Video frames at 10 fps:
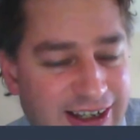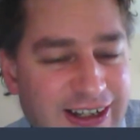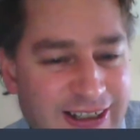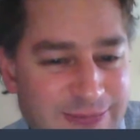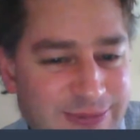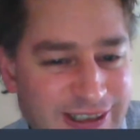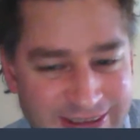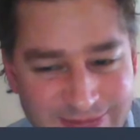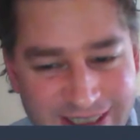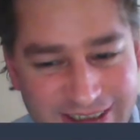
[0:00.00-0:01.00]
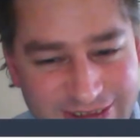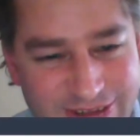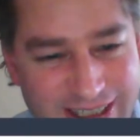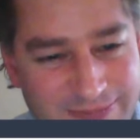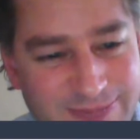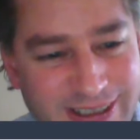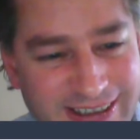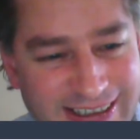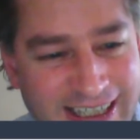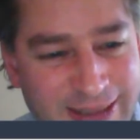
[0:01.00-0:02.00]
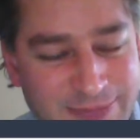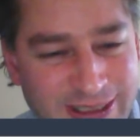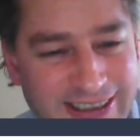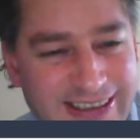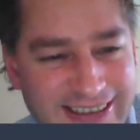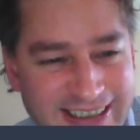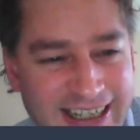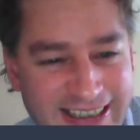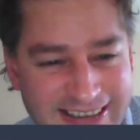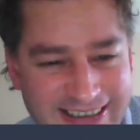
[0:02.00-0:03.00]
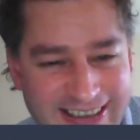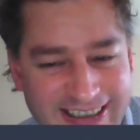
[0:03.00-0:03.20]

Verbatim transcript: I'm blowing my own trumpet there, but yes.